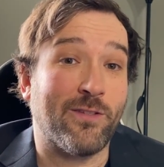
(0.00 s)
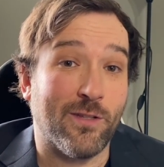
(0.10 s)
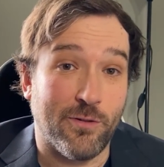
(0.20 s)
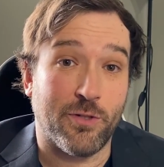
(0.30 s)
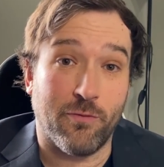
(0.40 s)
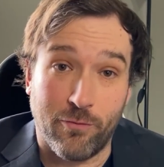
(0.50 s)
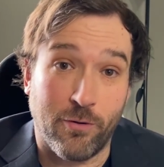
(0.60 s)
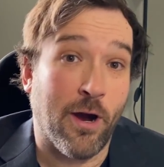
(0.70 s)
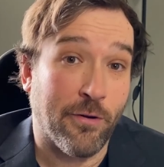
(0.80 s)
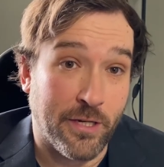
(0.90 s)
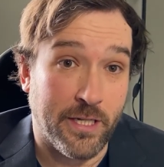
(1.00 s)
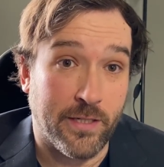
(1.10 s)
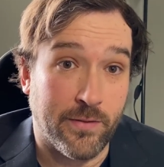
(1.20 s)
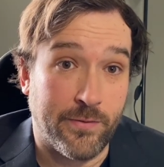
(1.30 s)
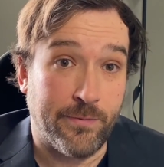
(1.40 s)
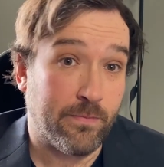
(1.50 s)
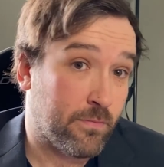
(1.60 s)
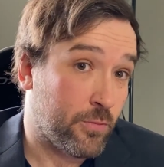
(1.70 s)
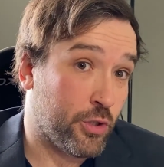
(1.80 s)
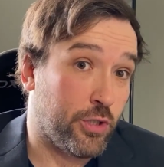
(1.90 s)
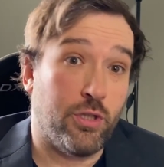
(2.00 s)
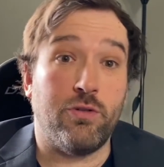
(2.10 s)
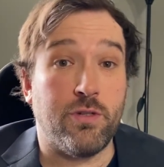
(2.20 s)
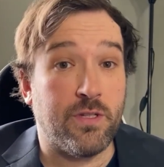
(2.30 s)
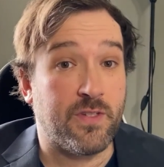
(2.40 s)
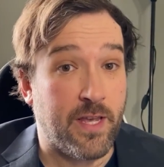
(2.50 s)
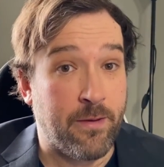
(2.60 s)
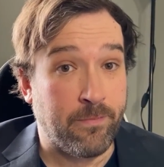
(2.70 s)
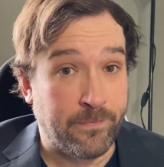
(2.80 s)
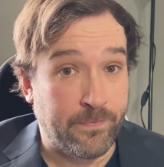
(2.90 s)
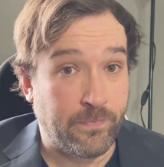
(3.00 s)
solution for our needs. Shouldn't you do the same?